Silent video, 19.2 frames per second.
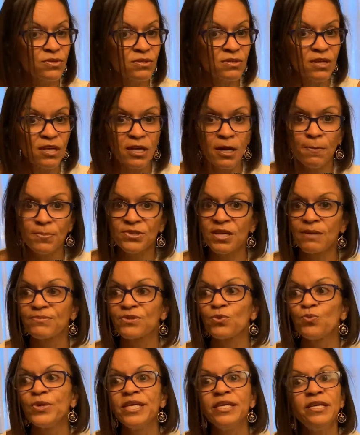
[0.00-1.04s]
a couple times
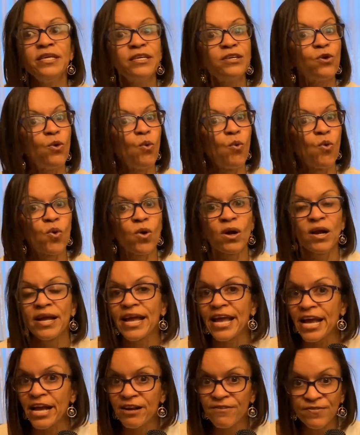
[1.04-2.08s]
a week or
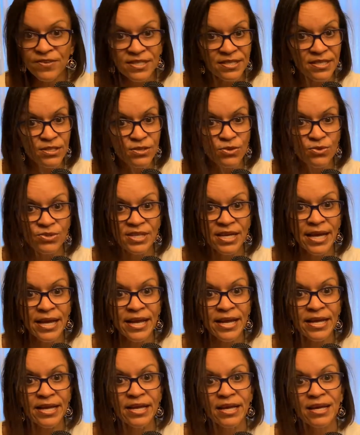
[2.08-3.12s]
every single
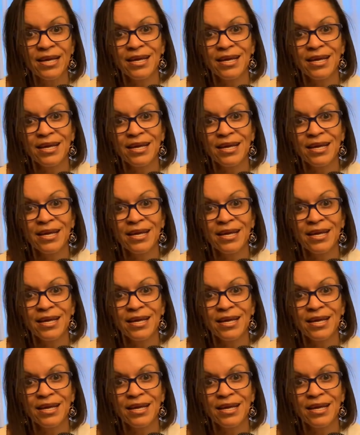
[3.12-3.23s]
day,